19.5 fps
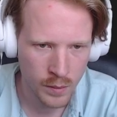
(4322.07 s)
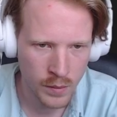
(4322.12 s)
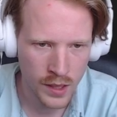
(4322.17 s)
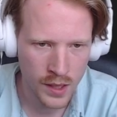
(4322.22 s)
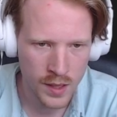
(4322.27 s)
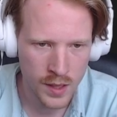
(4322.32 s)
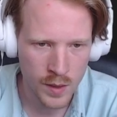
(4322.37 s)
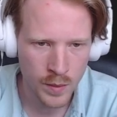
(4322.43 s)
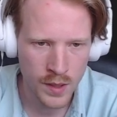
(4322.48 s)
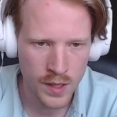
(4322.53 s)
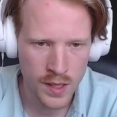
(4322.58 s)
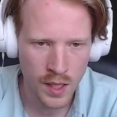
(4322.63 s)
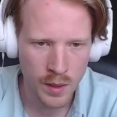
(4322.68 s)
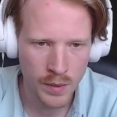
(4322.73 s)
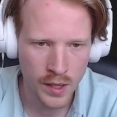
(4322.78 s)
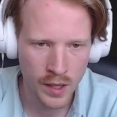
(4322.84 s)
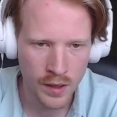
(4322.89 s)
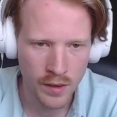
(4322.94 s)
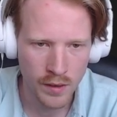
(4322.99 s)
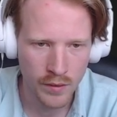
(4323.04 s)
be explicit
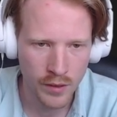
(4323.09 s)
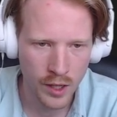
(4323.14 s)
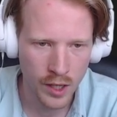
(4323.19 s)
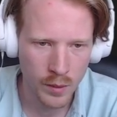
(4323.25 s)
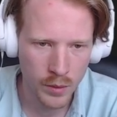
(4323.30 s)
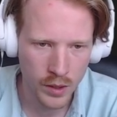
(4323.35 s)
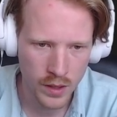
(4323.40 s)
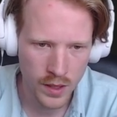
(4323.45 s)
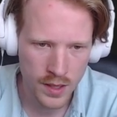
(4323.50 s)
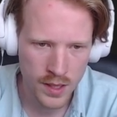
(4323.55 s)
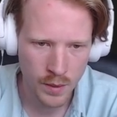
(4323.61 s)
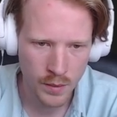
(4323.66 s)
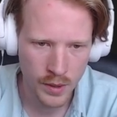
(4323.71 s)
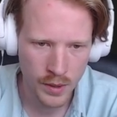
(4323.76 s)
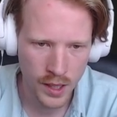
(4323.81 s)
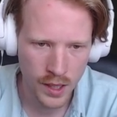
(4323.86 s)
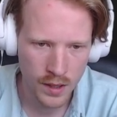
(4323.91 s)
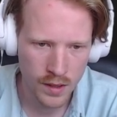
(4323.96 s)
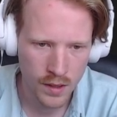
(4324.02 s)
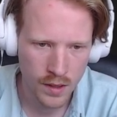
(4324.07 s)
about the variable that's
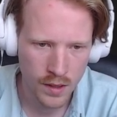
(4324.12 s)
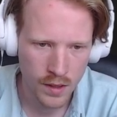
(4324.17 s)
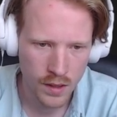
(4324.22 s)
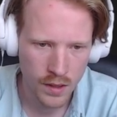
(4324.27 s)
coming in.